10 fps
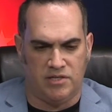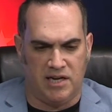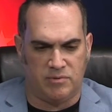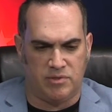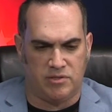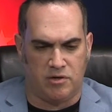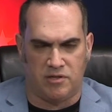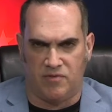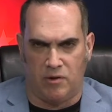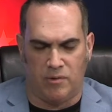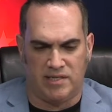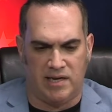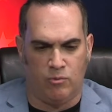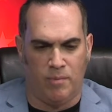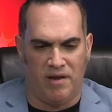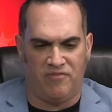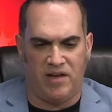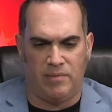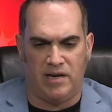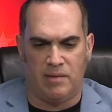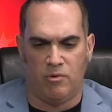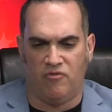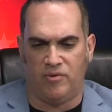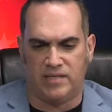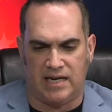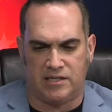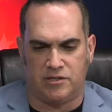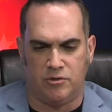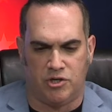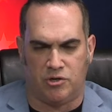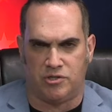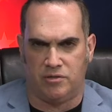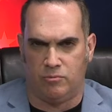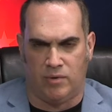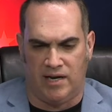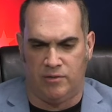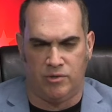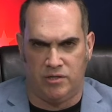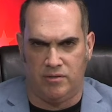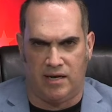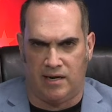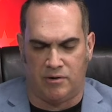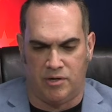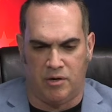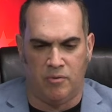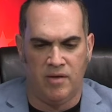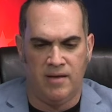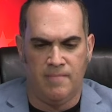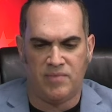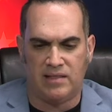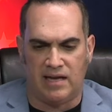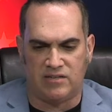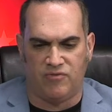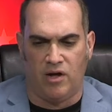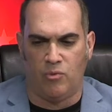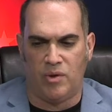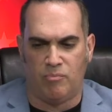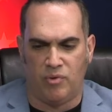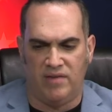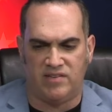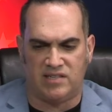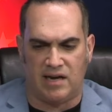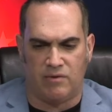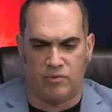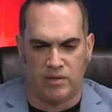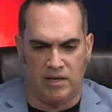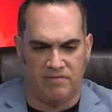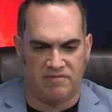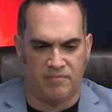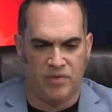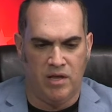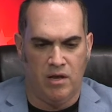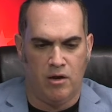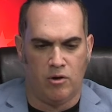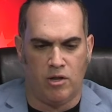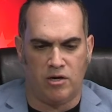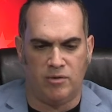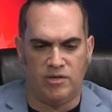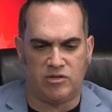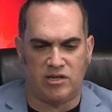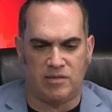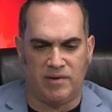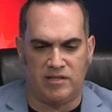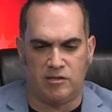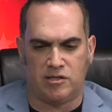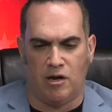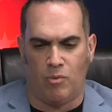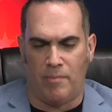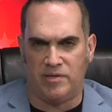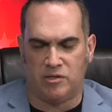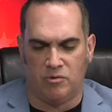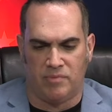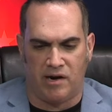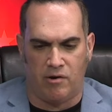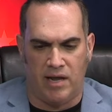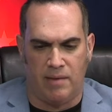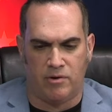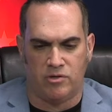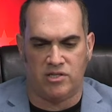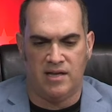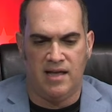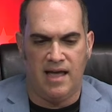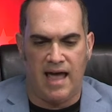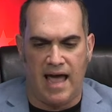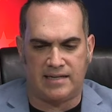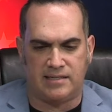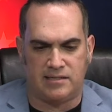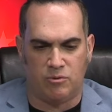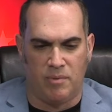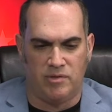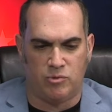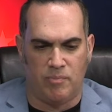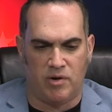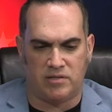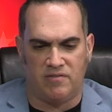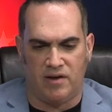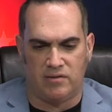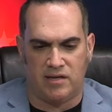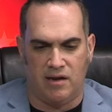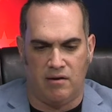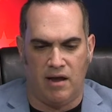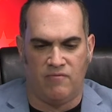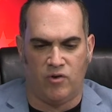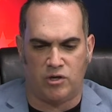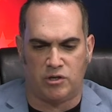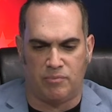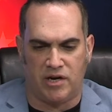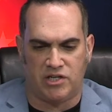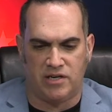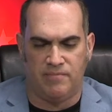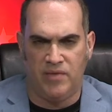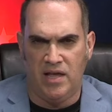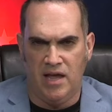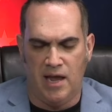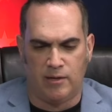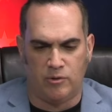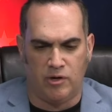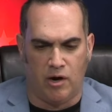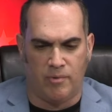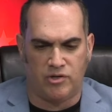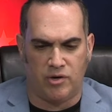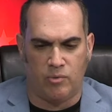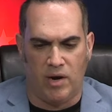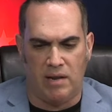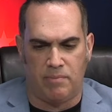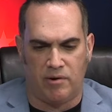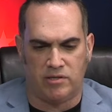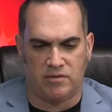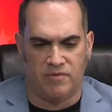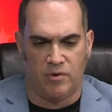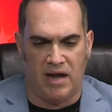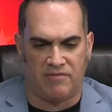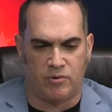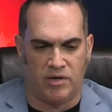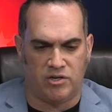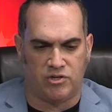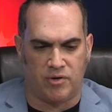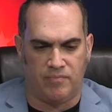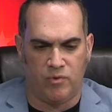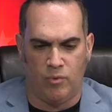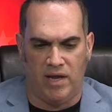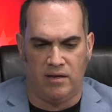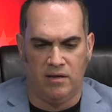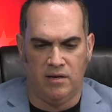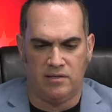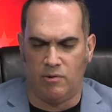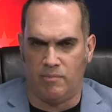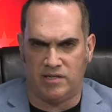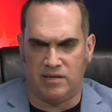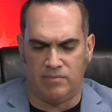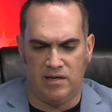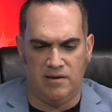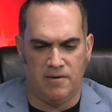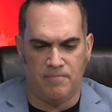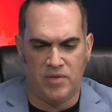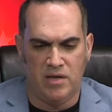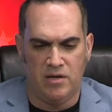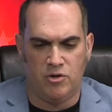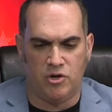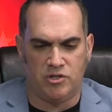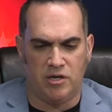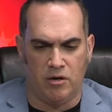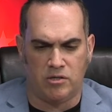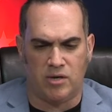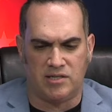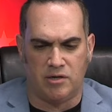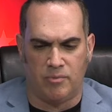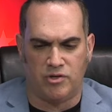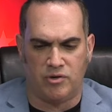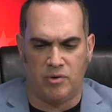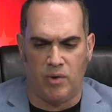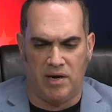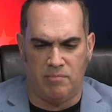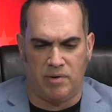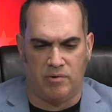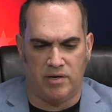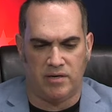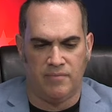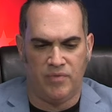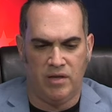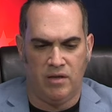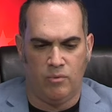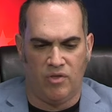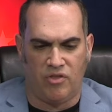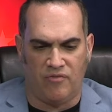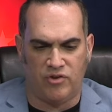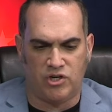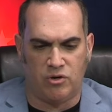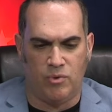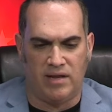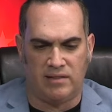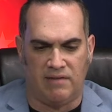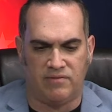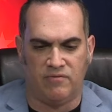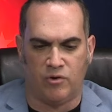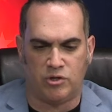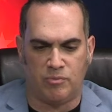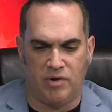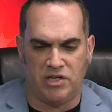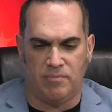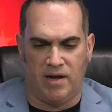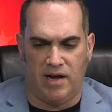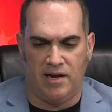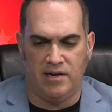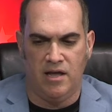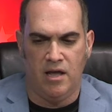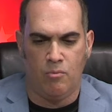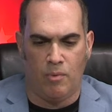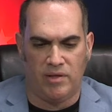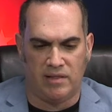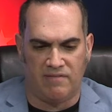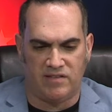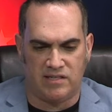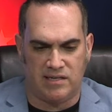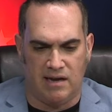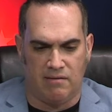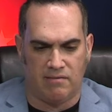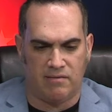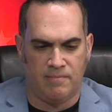Jasmine starts off the article by saying, "When my family and I moved from Texas to New Jersey," why you would do that, I don't know, "last fall, we breathed a sigh of relief. No longer do we stress about the assault weapons owned by our neighbors, access to women's reproductive health care, and voter suppression, including arbitrary waiting periods to vote after registering." Wait, did we miss something here? New Jersey also has an arbitrary waiting period. "We thought for sure we had left voter suppression behind when we left the South.